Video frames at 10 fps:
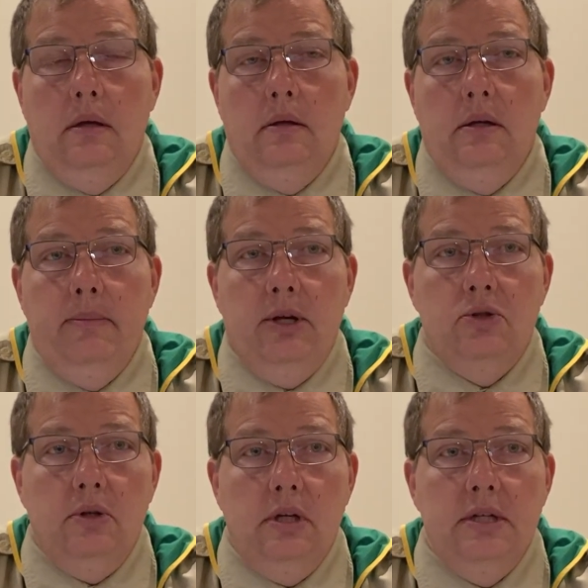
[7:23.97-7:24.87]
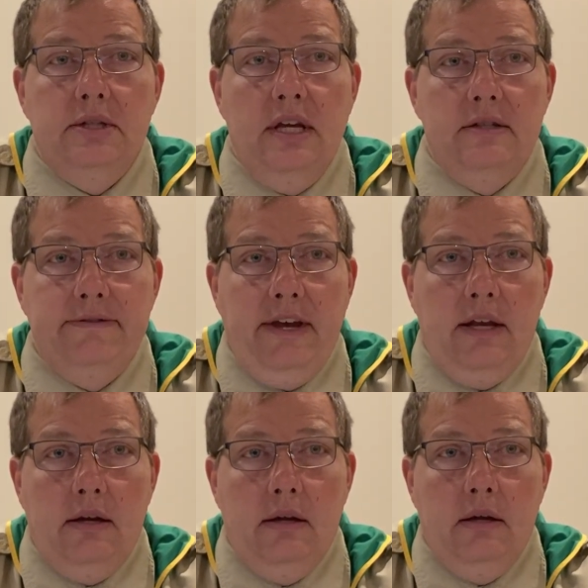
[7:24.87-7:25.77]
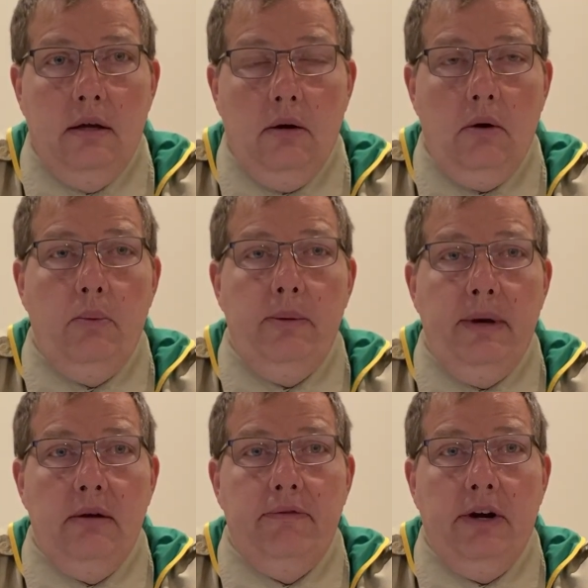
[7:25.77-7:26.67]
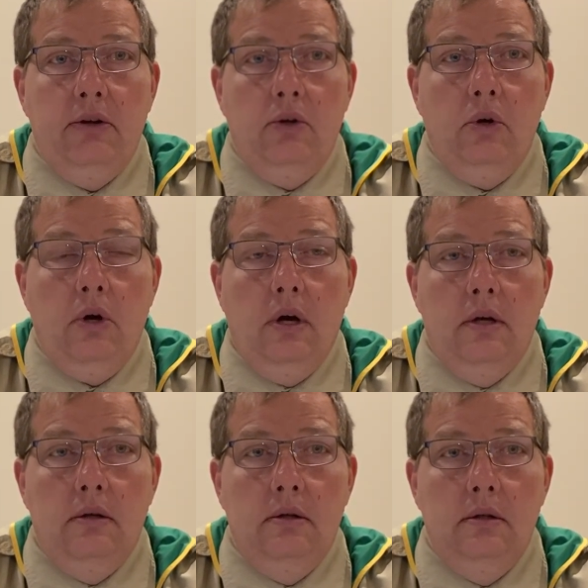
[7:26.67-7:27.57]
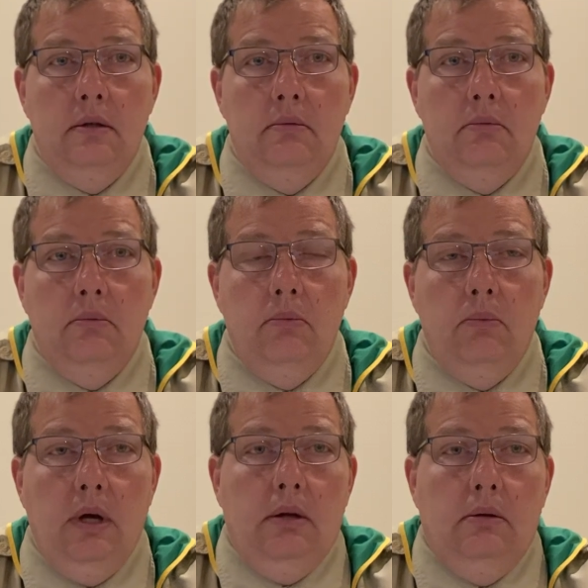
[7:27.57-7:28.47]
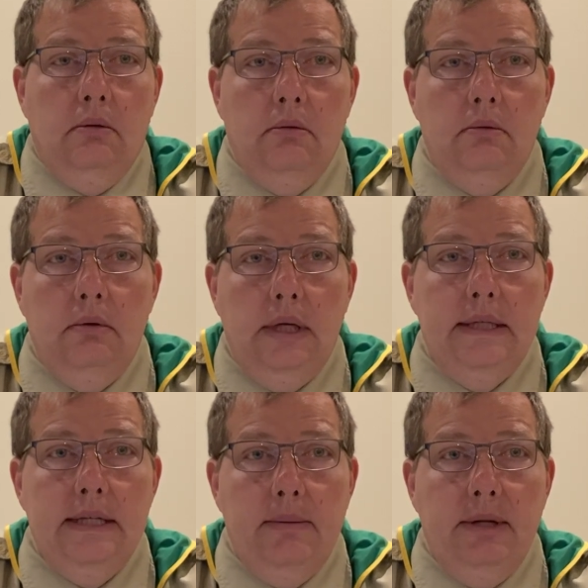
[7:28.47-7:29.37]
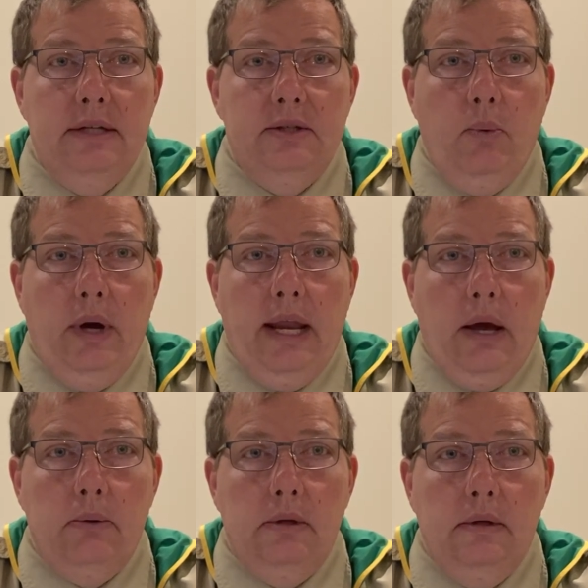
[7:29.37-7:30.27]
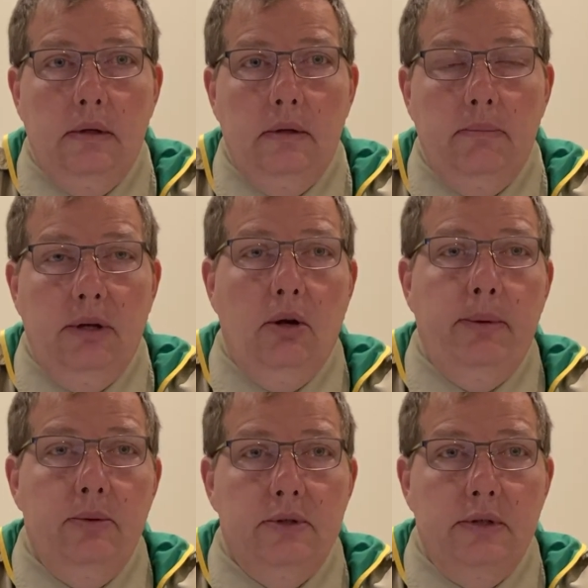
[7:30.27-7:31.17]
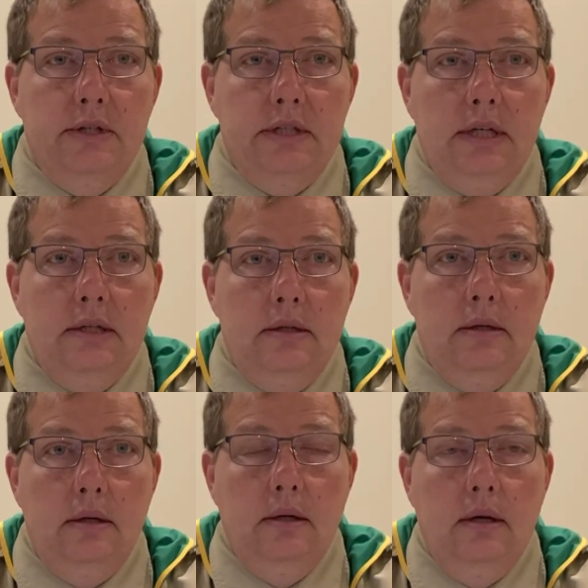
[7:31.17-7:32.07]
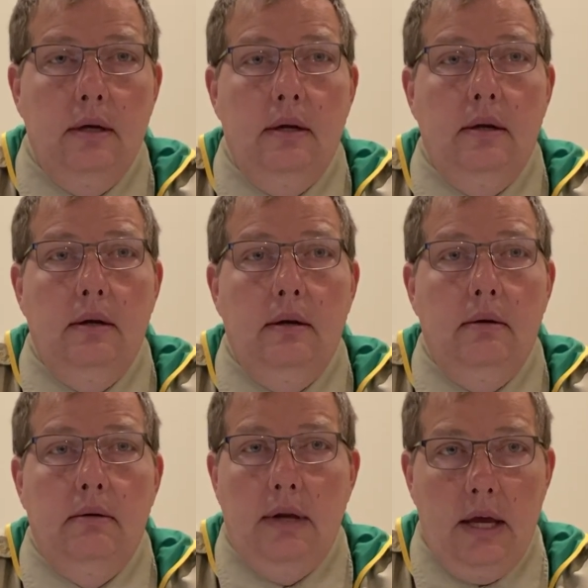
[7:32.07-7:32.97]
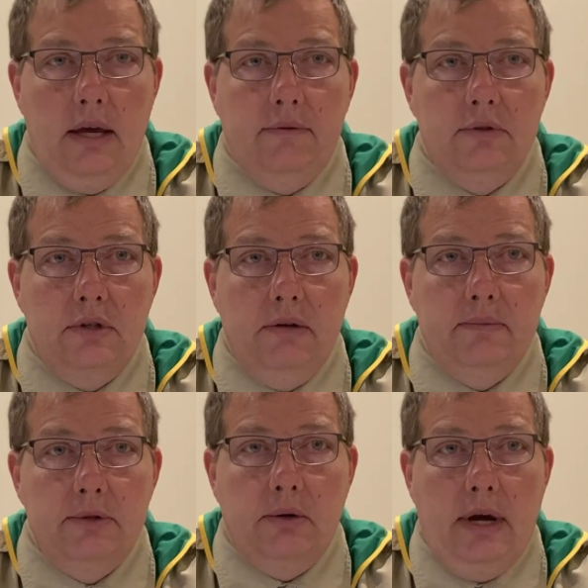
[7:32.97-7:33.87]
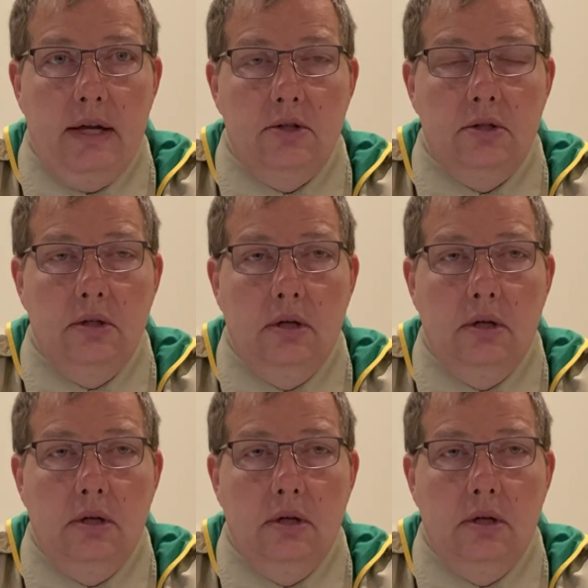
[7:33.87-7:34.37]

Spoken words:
You need to make sure that it stays fed. Oh, we made a fire to cook on. Well, in 10 minutes it went out, but nobody was there to see it. Now you have to start from scratch.